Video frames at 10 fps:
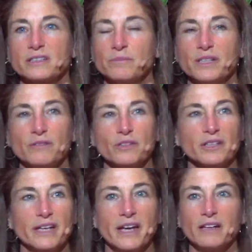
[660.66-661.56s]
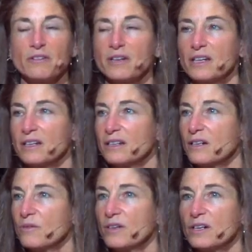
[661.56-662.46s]
to being really angry, and
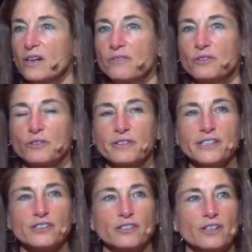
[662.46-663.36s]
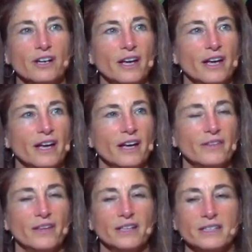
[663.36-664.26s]
you know, what an awful creature.
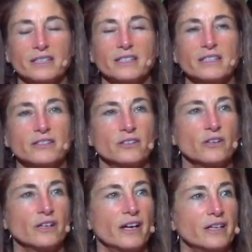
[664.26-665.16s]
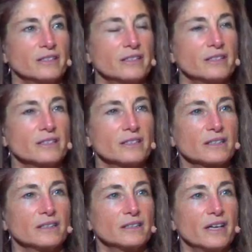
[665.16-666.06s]
And then he sees the dog has its
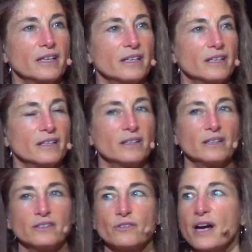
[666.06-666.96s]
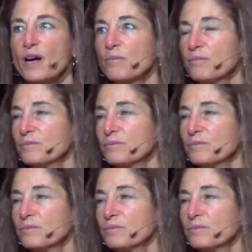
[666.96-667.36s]
leg in a trap.